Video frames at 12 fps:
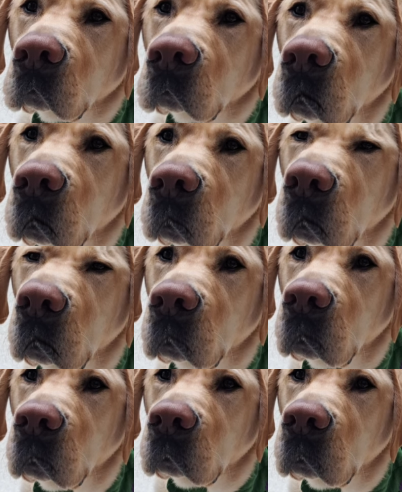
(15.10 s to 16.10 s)
and my
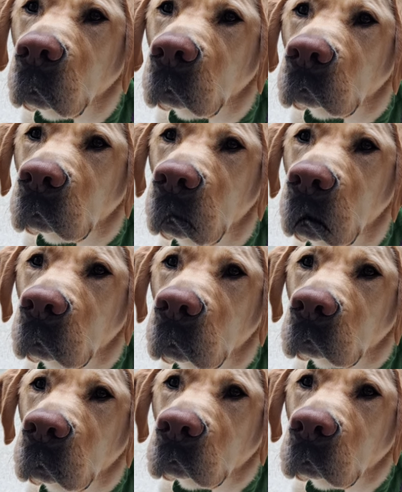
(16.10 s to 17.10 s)
mom and I are
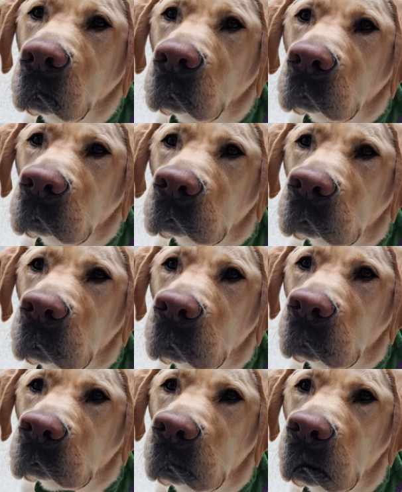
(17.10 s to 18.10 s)
super excited to
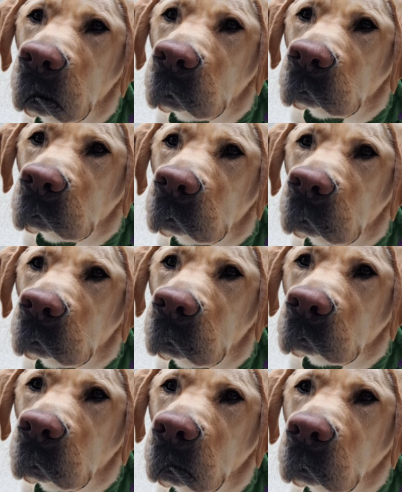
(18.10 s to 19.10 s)
get out for walkies
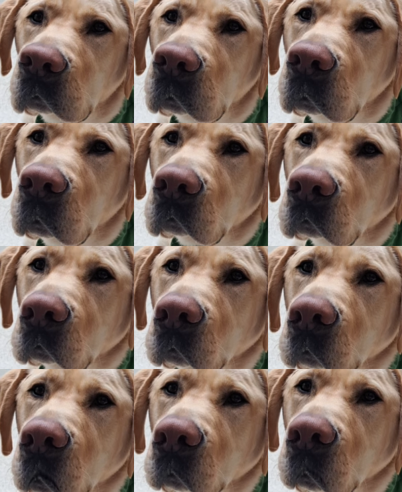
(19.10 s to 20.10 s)
and fundraise for
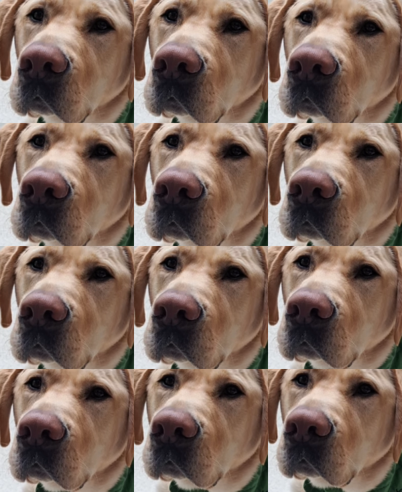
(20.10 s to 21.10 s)
PAWS programs.
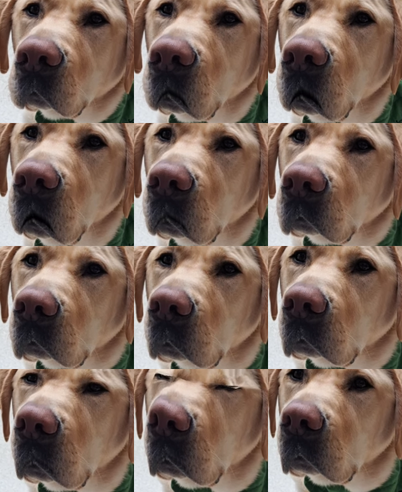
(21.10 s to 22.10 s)
Mom
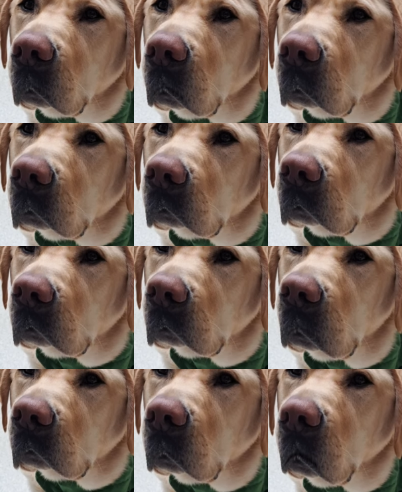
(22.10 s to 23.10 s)
says the WAG and Walkathon
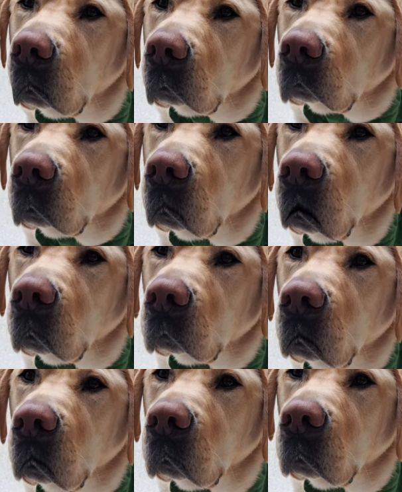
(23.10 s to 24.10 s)
is PAWS' biggest
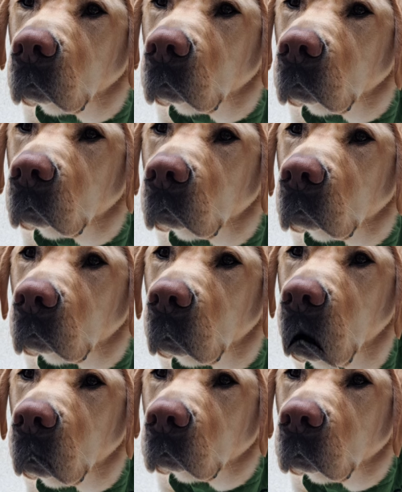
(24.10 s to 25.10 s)
fundraiser,
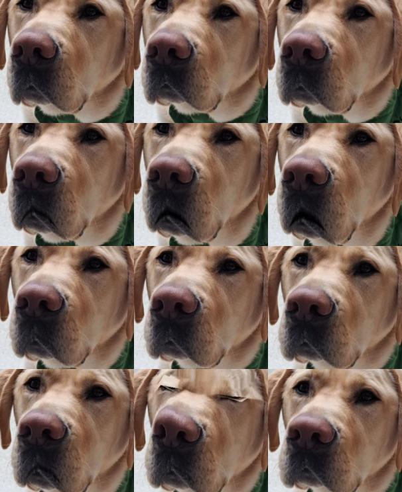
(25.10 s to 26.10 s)
and it helps all the
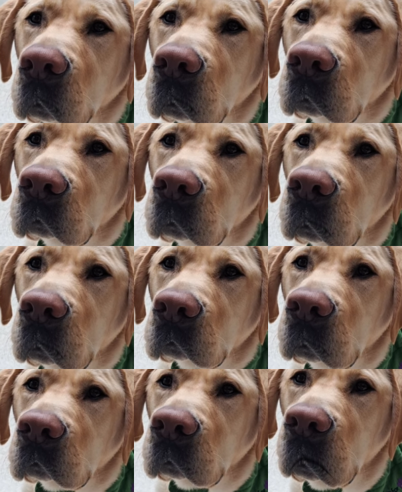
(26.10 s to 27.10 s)
PAWS pets like me
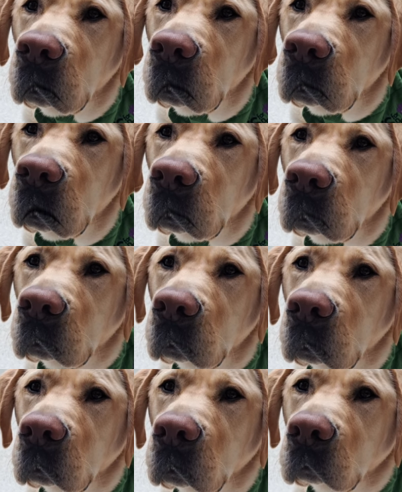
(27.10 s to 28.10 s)
do even more
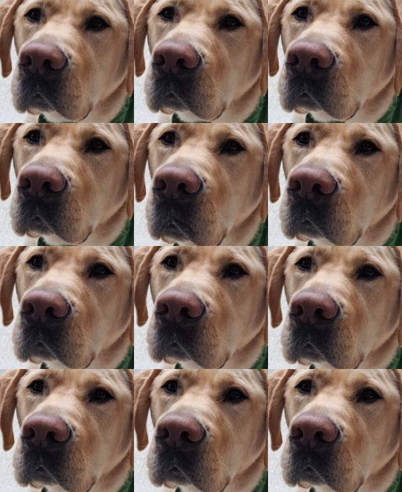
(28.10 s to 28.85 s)
amazing visits.